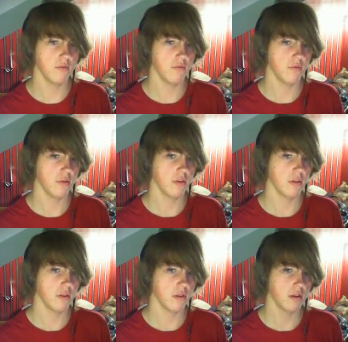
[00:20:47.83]

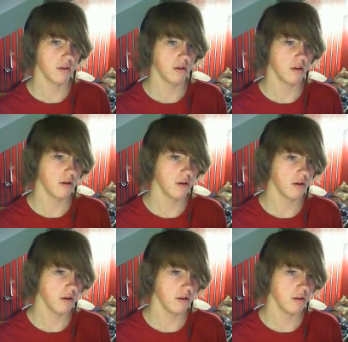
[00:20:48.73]

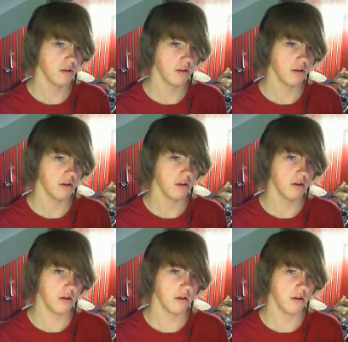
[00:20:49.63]

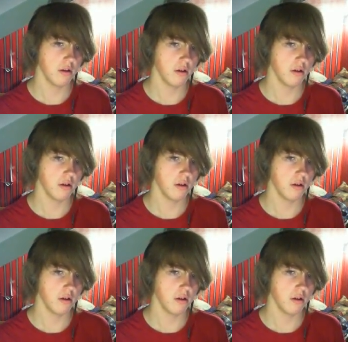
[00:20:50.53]
(no one is talking)